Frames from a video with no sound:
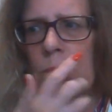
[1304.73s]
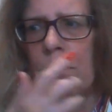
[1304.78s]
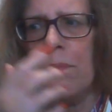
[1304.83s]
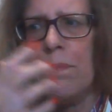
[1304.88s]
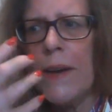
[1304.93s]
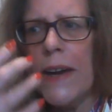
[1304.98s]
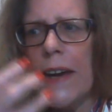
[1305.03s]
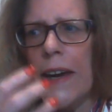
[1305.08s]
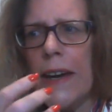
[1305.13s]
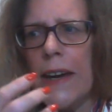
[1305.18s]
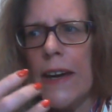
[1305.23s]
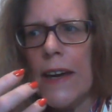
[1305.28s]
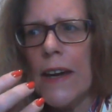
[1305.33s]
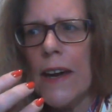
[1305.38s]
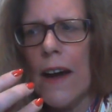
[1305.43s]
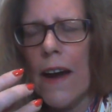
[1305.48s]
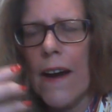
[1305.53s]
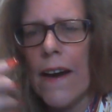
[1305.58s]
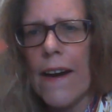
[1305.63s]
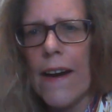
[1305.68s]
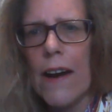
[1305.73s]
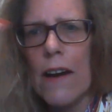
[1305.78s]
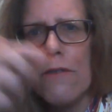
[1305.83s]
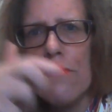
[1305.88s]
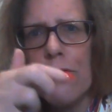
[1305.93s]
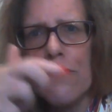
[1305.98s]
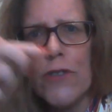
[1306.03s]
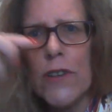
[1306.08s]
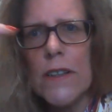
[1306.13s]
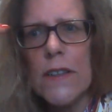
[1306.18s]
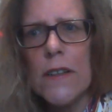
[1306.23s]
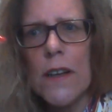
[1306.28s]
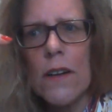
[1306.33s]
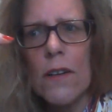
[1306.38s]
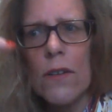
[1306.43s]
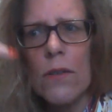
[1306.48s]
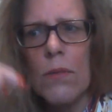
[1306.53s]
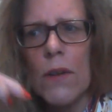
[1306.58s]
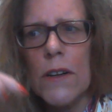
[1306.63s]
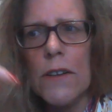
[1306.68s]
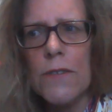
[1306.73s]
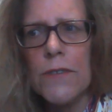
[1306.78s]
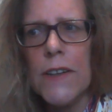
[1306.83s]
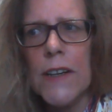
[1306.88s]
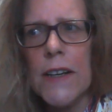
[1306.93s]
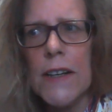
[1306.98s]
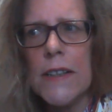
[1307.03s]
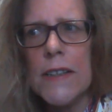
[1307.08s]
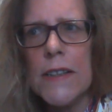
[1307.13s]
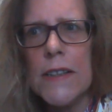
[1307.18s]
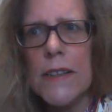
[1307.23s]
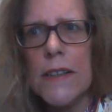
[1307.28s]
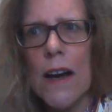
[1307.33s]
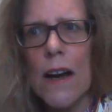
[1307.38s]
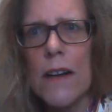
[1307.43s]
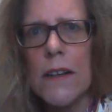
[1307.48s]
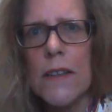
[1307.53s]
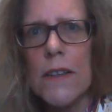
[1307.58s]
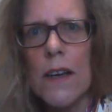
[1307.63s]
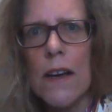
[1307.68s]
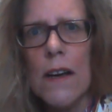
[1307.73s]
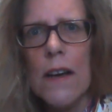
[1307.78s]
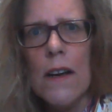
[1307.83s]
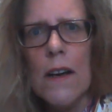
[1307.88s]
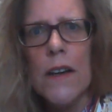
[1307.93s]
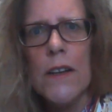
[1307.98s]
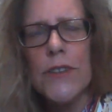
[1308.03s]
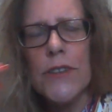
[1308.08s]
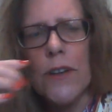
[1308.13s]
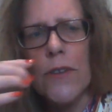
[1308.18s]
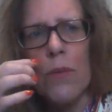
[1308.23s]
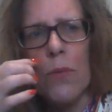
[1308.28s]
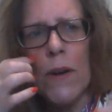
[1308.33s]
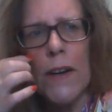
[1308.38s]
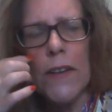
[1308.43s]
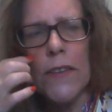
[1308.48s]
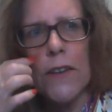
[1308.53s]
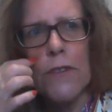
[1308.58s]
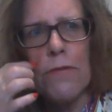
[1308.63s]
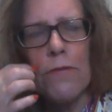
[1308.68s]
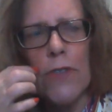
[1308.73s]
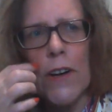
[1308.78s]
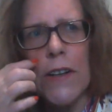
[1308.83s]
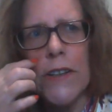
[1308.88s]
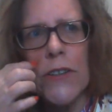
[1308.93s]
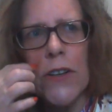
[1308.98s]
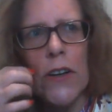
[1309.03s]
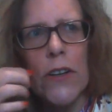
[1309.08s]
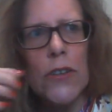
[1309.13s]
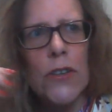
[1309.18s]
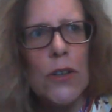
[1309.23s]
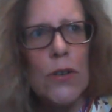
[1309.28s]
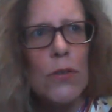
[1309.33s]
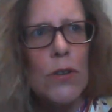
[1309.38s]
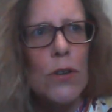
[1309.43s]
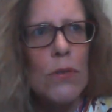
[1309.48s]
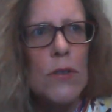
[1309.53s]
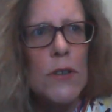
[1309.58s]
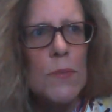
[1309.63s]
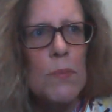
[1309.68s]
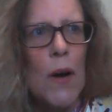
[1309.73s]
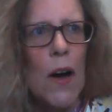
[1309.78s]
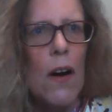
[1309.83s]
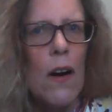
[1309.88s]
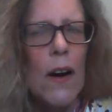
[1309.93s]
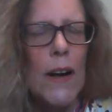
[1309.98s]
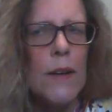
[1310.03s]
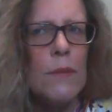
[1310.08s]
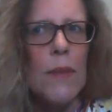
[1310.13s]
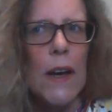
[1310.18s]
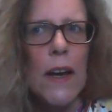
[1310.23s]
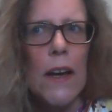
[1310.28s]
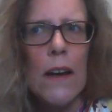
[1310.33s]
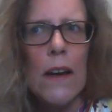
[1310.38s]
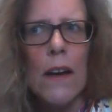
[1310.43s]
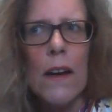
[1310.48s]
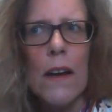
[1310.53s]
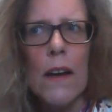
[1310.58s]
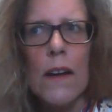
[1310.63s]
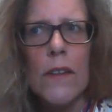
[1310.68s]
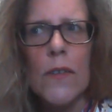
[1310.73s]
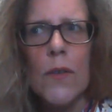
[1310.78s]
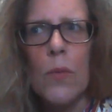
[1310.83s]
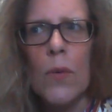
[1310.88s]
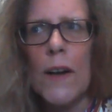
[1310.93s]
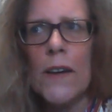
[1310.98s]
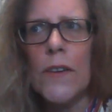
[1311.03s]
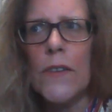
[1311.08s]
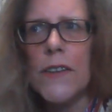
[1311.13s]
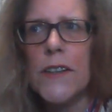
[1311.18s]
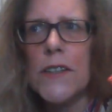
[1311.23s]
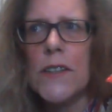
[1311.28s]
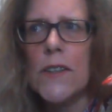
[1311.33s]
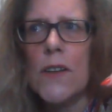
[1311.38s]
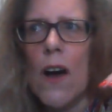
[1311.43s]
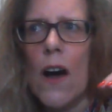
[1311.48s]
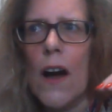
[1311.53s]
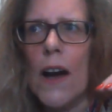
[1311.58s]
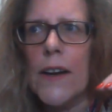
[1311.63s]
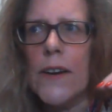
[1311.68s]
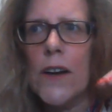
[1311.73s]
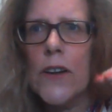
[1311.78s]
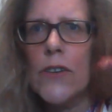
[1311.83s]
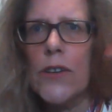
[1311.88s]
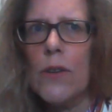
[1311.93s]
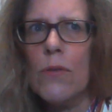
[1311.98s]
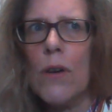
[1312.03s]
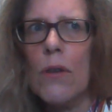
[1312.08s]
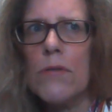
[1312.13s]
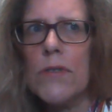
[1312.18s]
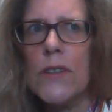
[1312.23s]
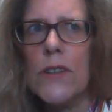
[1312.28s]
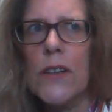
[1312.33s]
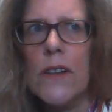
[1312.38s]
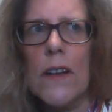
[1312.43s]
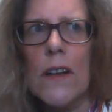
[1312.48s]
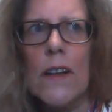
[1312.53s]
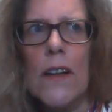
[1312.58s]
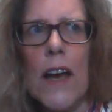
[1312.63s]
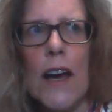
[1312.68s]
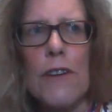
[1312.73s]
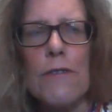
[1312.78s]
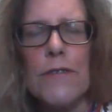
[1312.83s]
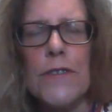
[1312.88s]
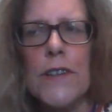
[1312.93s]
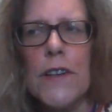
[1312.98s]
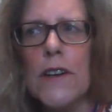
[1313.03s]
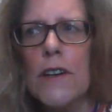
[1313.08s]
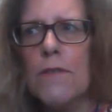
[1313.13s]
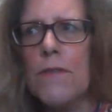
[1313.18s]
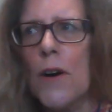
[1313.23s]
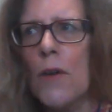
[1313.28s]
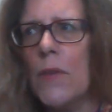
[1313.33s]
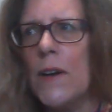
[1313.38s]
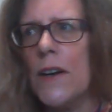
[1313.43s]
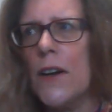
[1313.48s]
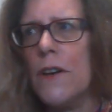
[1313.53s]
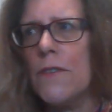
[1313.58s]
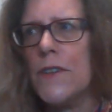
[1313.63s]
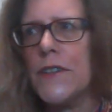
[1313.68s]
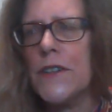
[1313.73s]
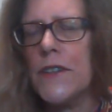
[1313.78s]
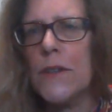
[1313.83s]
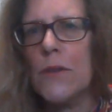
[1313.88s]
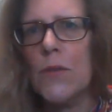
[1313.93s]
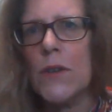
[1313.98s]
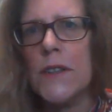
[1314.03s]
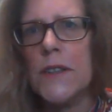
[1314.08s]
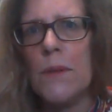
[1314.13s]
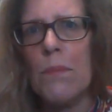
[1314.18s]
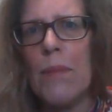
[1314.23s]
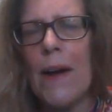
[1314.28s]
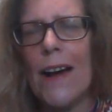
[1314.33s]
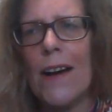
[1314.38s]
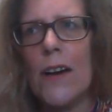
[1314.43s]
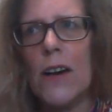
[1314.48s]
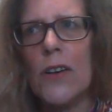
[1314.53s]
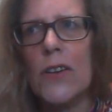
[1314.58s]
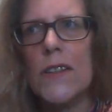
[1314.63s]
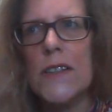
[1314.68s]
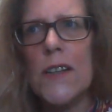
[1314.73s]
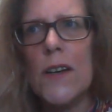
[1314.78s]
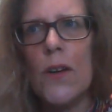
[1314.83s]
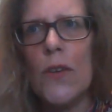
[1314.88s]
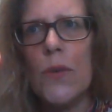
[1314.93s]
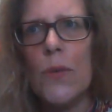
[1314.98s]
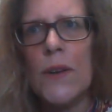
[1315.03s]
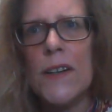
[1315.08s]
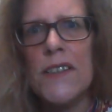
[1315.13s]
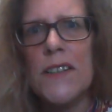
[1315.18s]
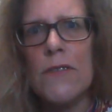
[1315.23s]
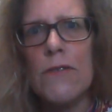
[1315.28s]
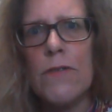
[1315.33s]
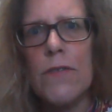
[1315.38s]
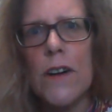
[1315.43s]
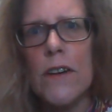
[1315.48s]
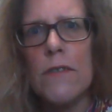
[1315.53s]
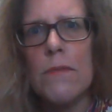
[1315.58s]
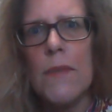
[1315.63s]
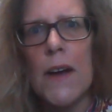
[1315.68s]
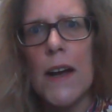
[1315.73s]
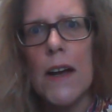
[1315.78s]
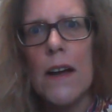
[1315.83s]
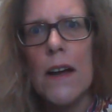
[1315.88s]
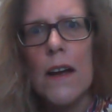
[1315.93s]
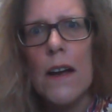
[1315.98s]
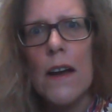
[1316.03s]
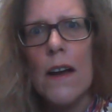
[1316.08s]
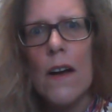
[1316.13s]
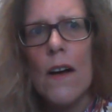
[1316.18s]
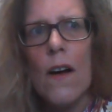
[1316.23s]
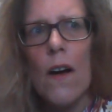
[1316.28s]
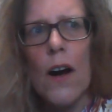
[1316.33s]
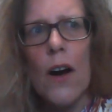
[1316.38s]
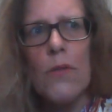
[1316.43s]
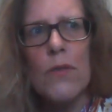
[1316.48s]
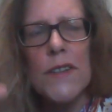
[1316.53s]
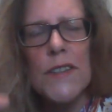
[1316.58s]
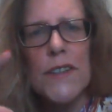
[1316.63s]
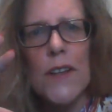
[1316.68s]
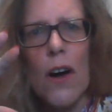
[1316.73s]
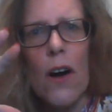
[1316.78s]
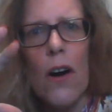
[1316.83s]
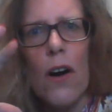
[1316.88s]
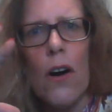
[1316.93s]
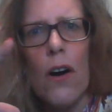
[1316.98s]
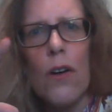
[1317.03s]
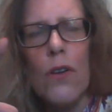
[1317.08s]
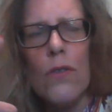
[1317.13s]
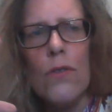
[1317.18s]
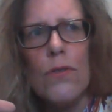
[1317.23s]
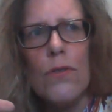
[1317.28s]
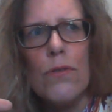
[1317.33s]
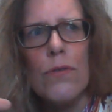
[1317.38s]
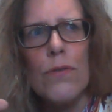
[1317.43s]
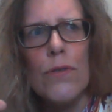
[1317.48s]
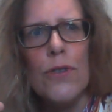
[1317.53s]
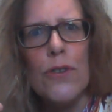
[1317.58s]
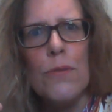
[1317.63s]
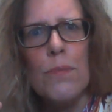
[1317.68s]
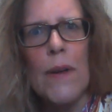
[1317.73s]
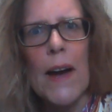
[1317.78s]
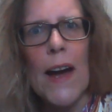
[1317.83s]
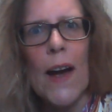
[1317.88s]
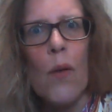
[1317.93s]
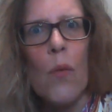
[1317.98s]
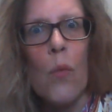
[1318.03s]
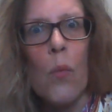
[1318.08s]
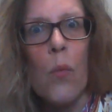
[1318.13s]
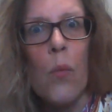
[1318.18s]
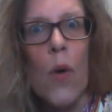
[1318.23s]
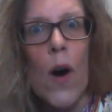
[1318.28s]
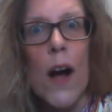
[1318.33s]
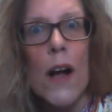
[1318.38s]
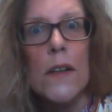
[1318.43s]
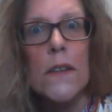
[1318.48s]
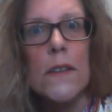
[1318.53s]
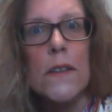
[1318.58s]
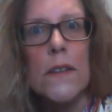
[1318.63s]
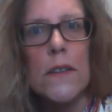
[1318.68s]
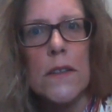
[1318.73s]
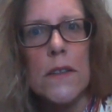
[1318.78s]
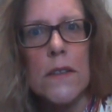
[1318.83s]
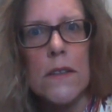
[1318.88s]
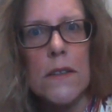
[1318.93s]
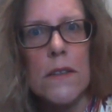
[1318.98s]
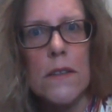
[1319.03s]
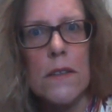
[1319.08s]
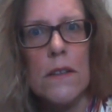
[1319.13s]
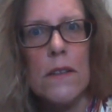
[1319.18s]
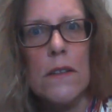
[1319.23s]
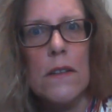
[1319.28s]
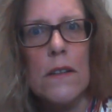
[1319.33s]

be every single one of these ducks. So the one at the front, I knew who was behind me. The one on the side, I knew what was to the left. If I went over to the ones at the back, I could see all the ones in front of me. I was the whole group at once